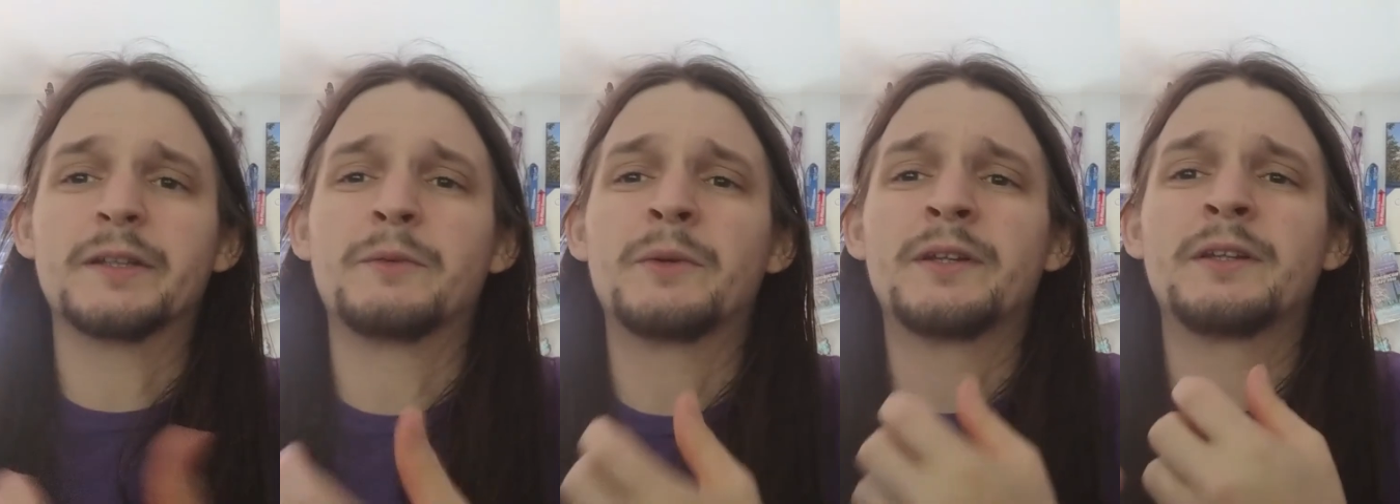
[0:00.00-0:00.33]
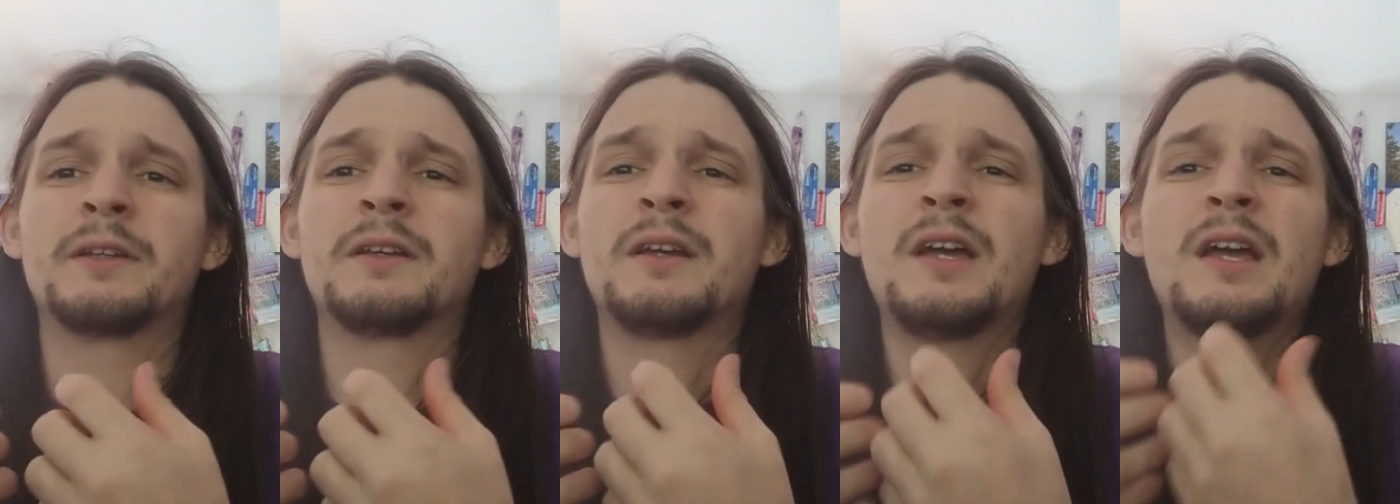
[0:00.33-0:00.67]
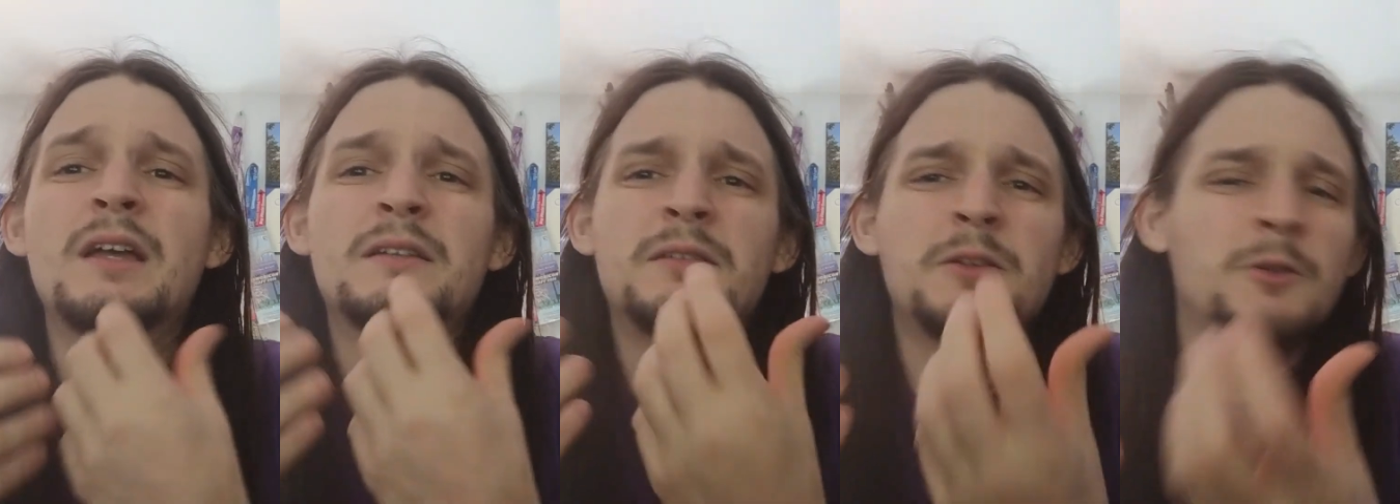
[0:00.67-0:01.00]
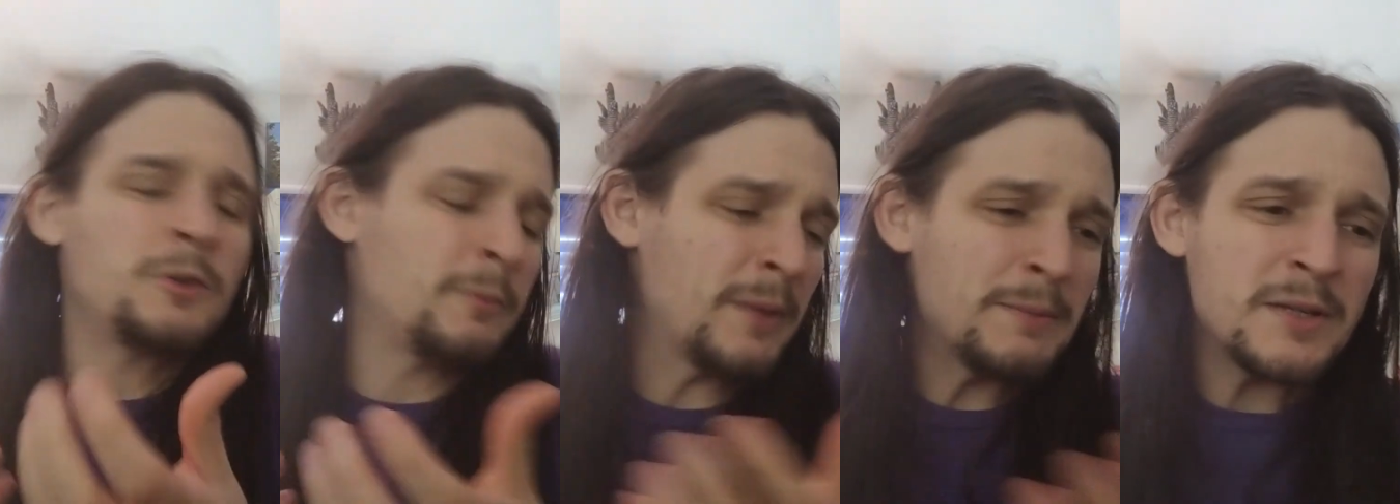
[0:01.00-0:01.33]
I want to,
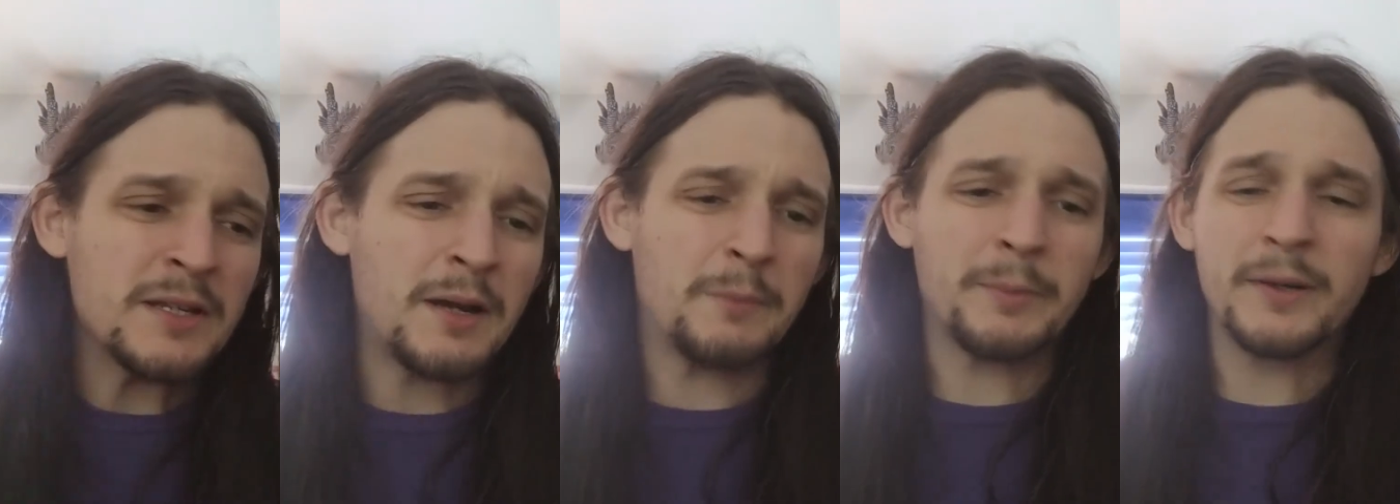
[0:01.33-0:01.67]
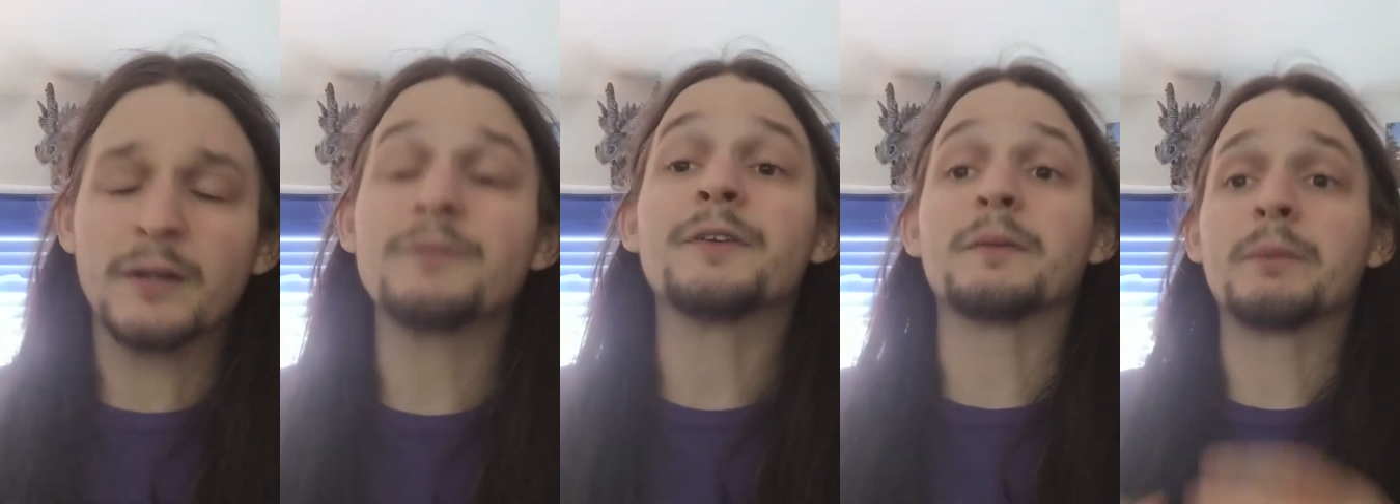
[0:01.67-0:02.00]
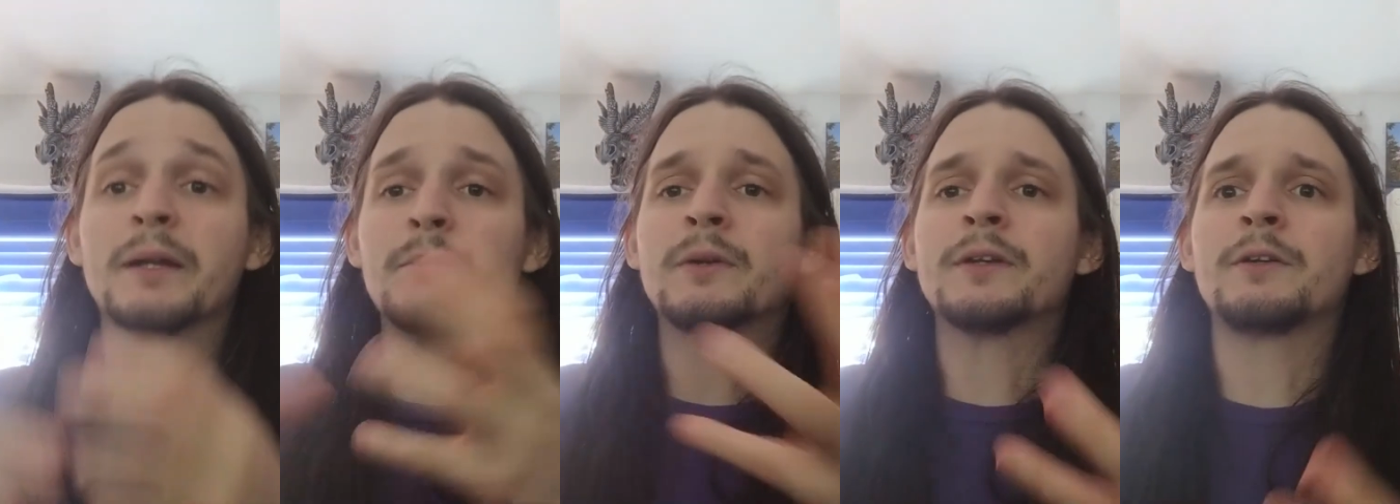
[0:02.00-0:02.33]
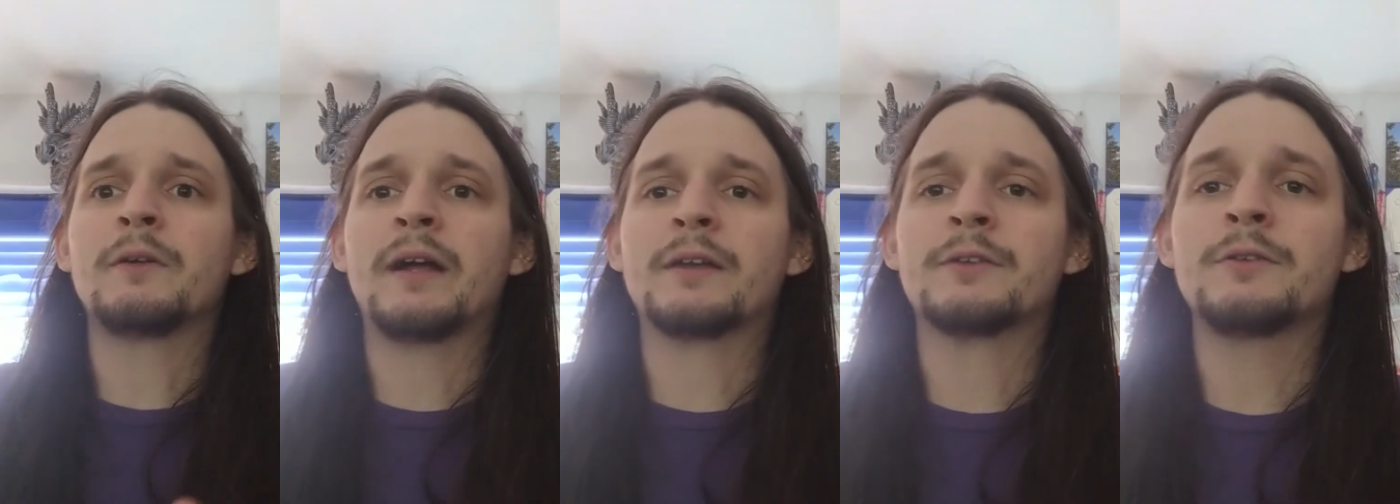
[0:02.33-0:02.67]
maybe not perfect, but I want to know
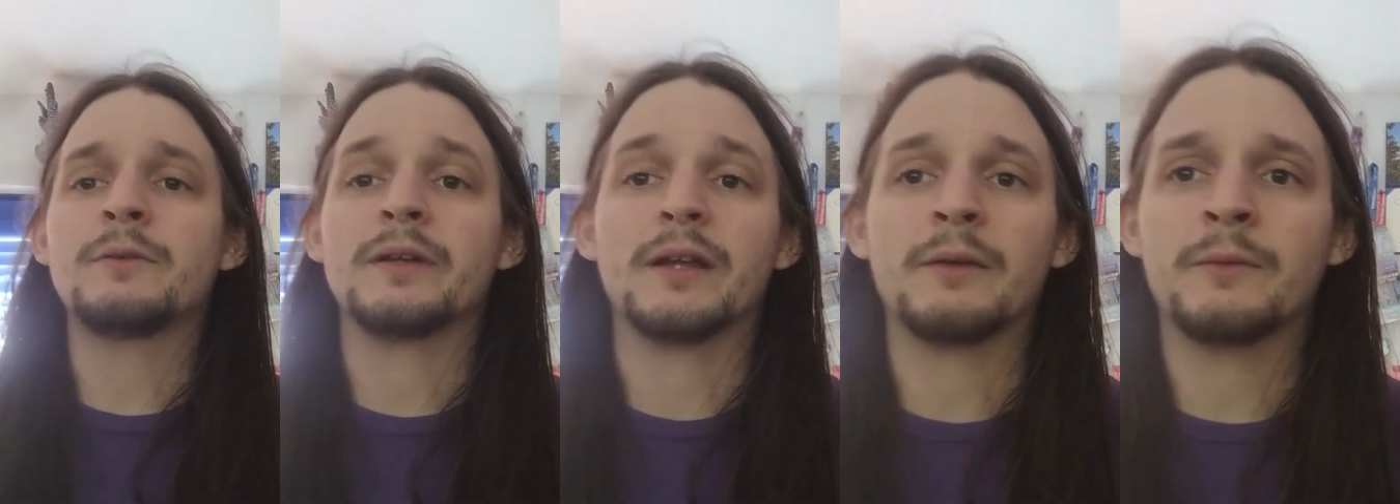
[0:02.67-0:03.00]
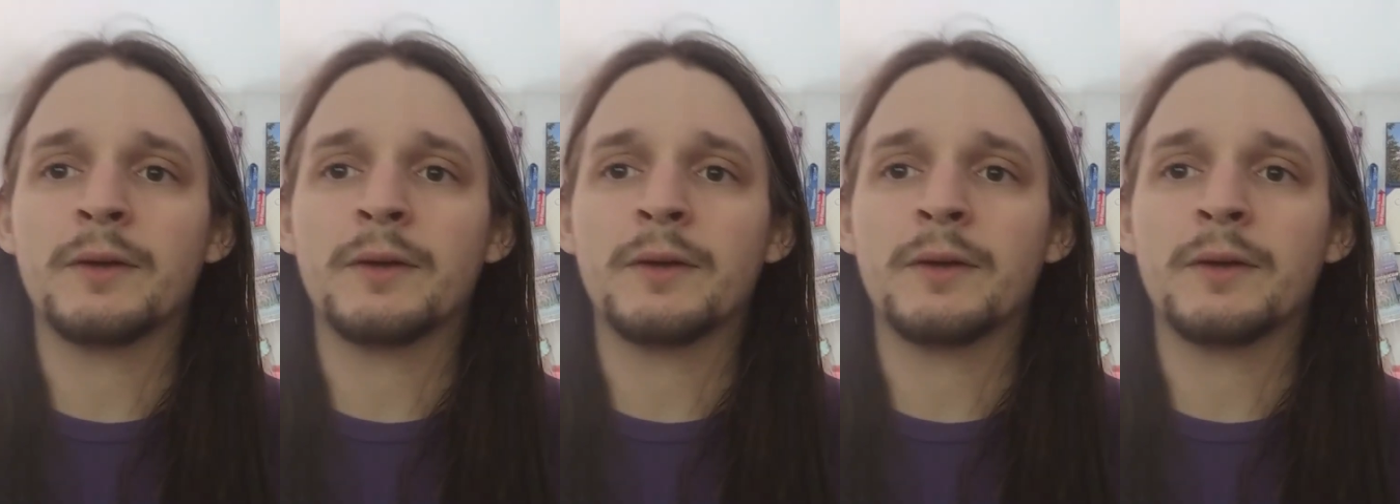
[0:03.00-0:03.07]
how to do it.